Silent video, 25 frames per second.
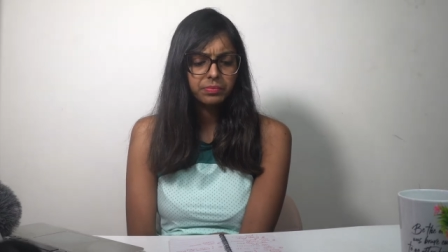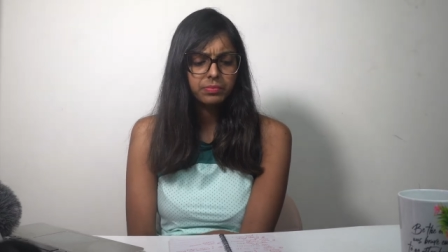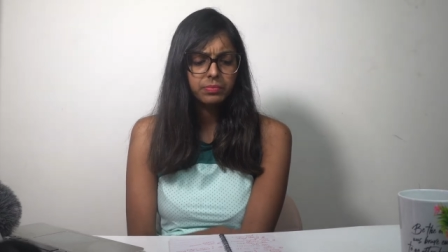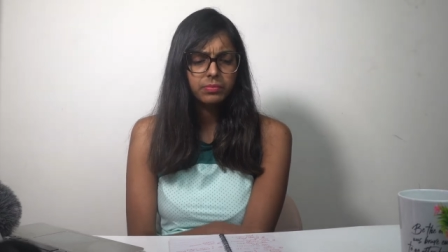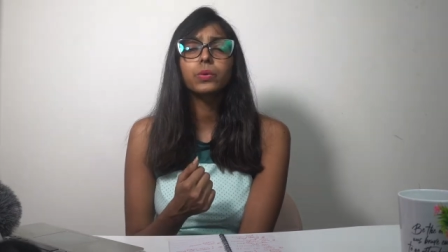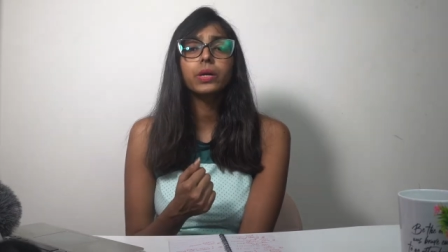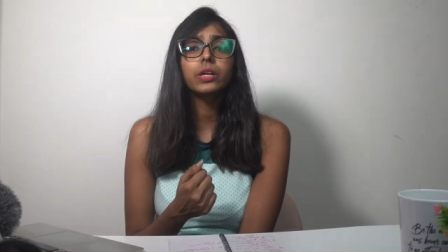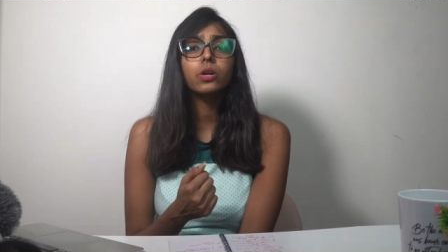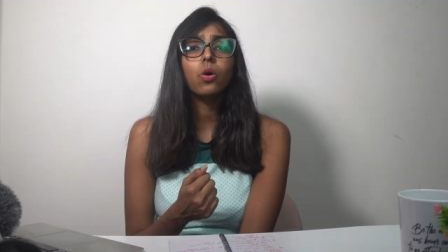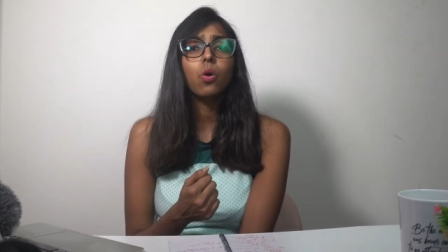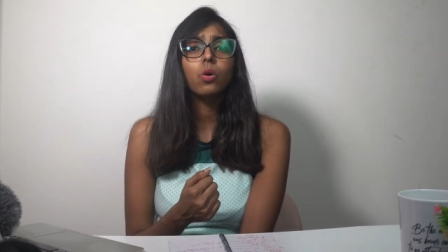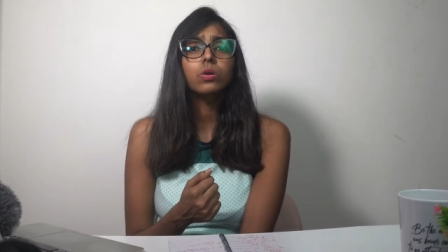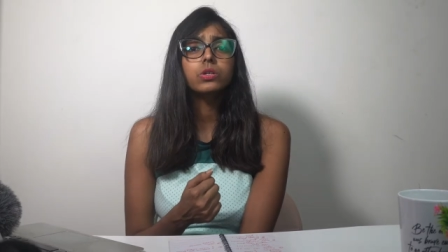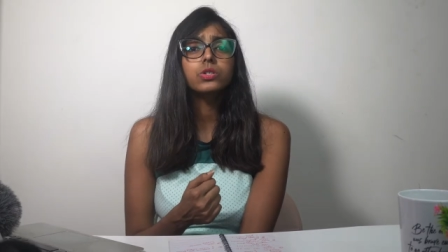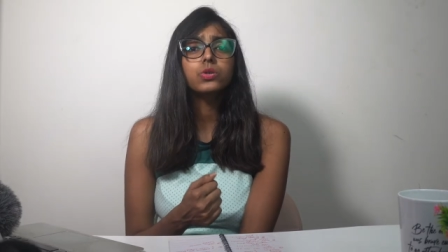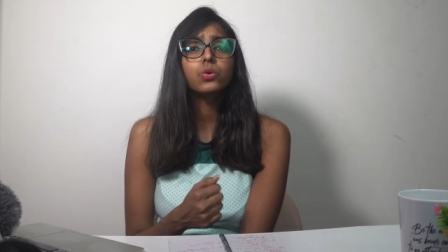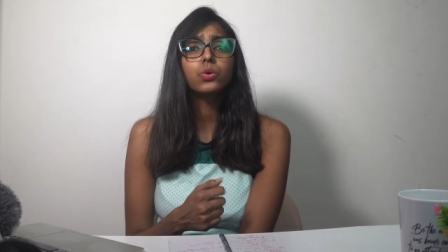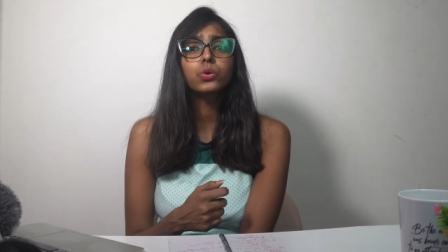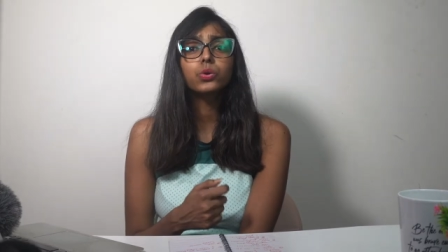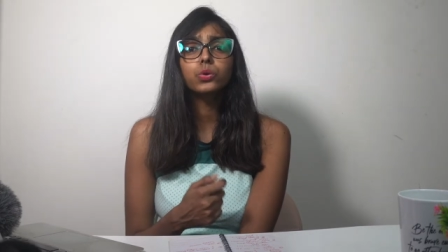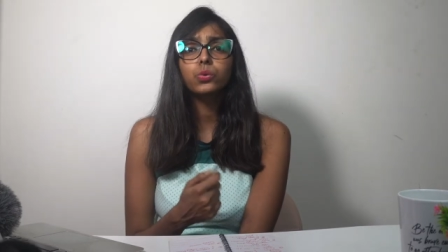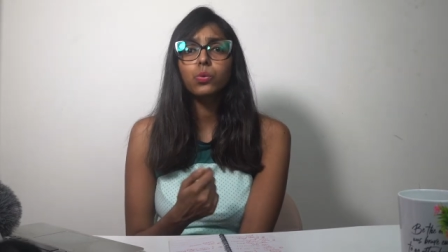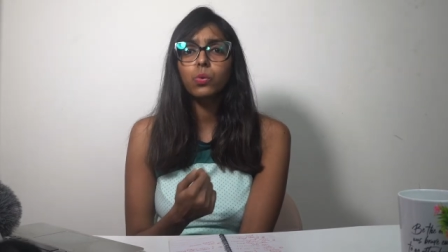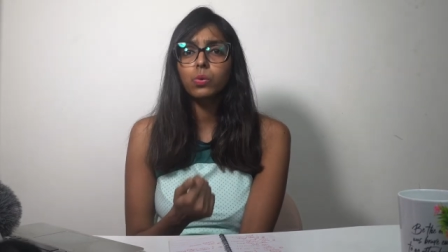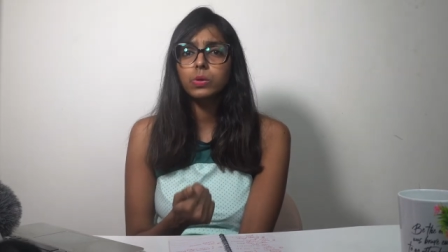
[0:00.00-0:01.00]
You can also go
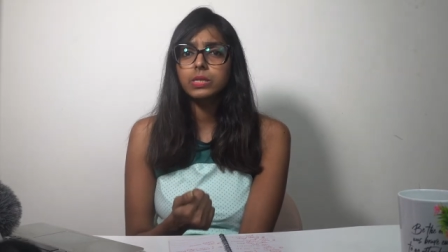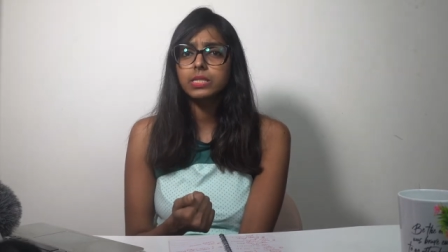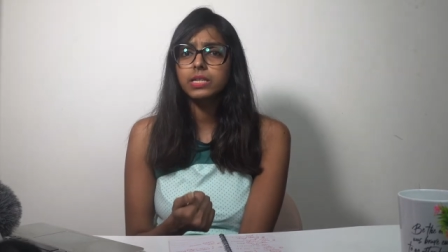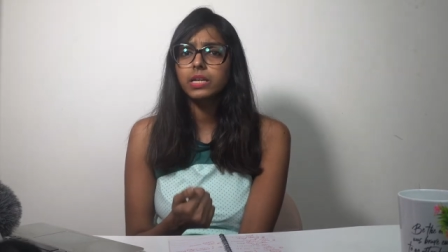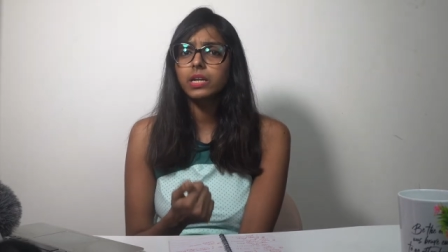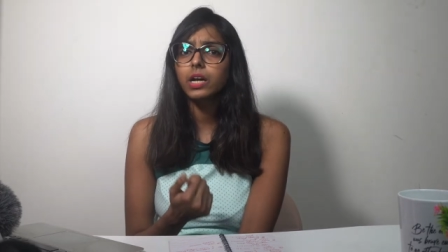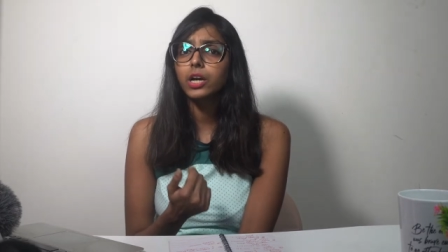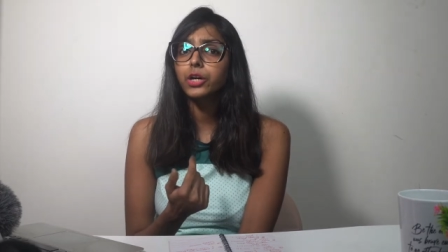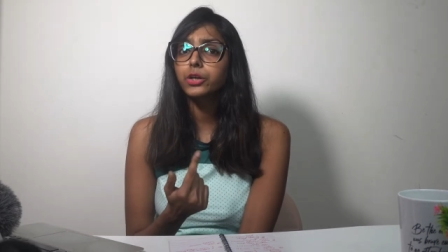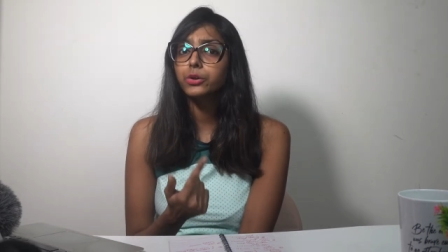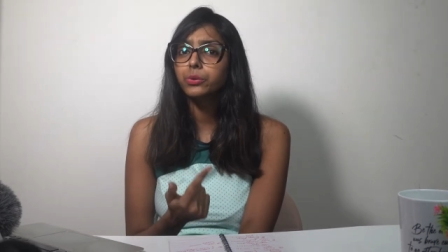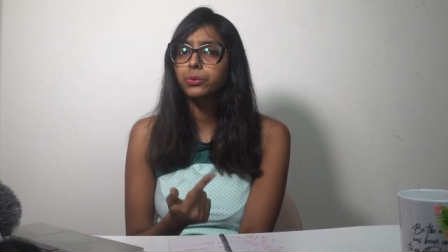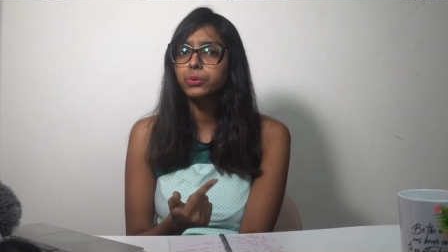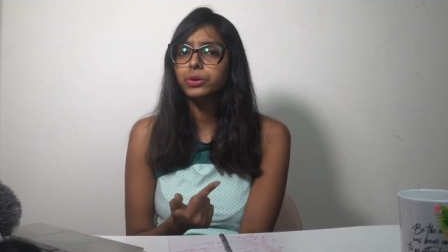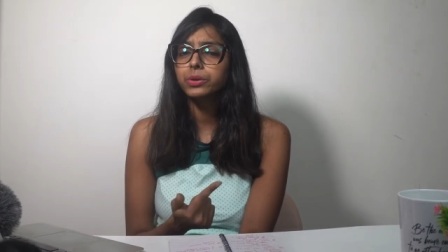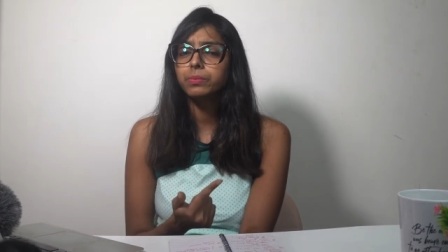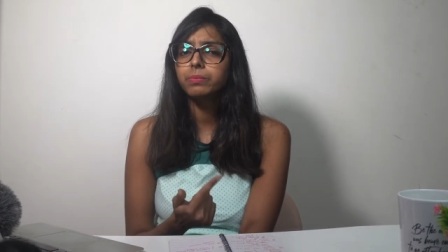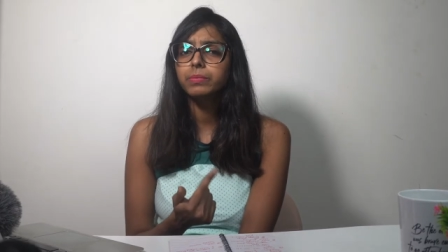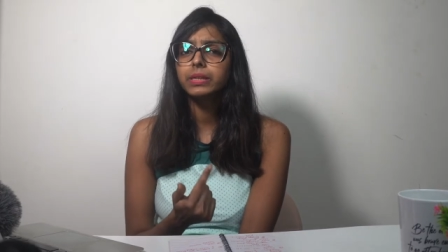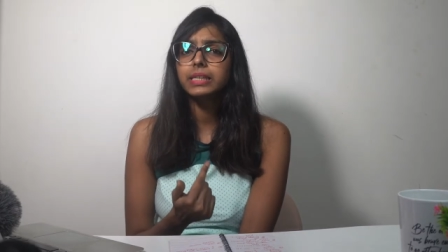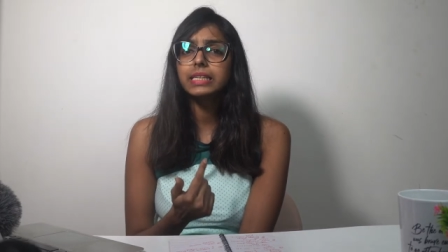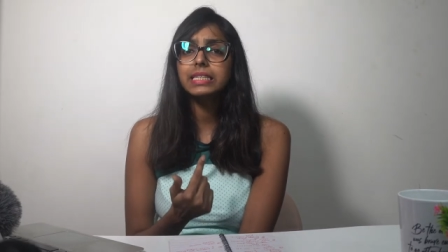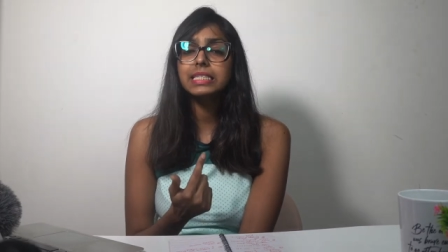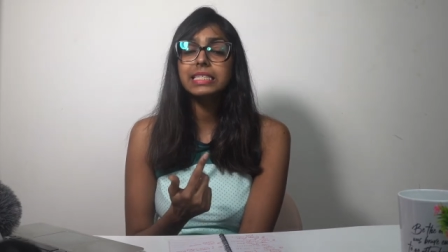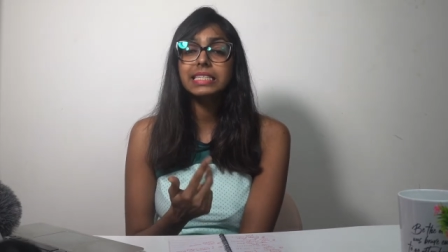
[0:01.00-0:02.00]
to Coursera, Udemy,